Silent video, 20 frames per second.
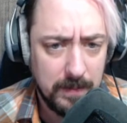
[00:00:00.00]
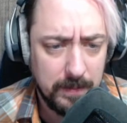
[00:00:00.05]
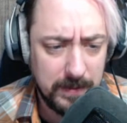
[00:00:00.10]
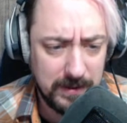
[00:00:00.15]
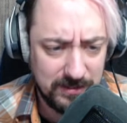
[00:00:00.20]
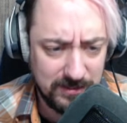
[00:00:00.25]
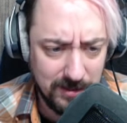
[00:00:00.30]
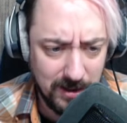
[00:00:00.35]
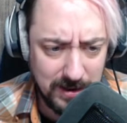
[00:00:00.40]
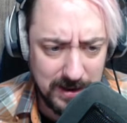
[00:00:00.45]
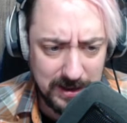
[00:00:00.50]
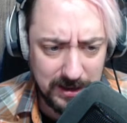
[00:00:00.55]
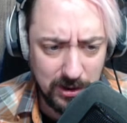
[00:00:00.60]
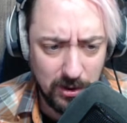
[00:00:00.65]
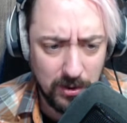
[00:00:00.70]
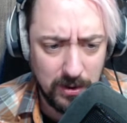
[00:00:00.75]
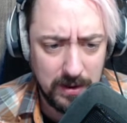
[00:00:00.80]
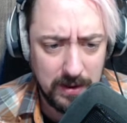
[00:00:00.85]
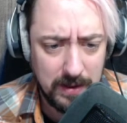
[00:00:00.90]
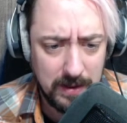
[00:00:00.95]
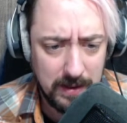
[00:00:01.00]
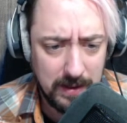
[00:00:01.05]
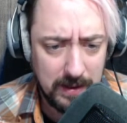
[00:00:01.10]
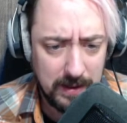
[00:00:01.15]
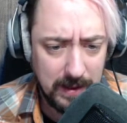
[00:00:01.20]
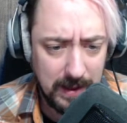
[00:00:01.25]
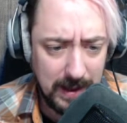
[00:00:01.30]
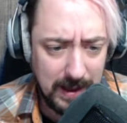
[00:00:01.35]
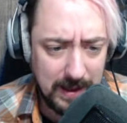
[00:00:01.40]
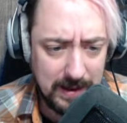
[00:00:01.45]
It's not any good,
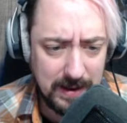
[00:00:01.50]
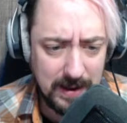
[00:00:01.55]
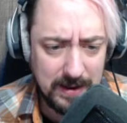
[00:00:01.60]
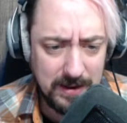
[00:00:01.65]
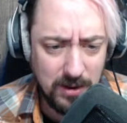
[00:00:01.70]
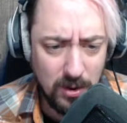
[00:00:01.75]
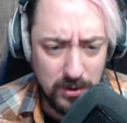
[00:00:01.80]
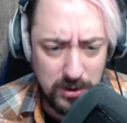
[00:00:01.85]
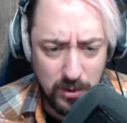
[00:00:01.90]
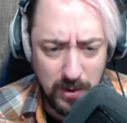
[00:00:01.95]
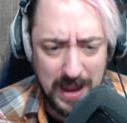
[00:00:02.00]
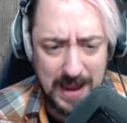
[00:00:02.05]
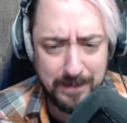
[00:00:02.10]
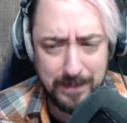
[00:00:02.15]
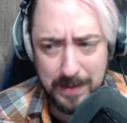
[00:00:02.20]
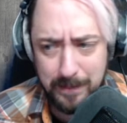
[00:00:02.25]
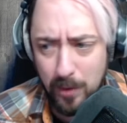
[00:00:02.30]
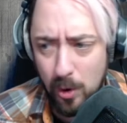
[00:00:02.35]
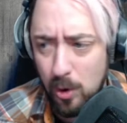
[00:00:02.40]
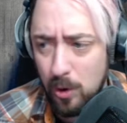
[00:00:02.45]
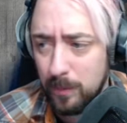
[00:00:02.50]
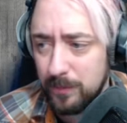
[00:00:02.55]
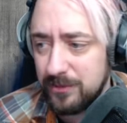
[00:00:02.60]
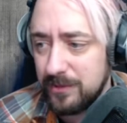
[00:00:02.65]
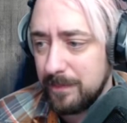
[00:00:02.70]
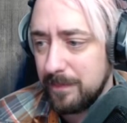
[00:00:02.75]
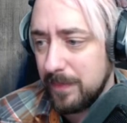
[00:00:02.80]
and I know you hate my poems.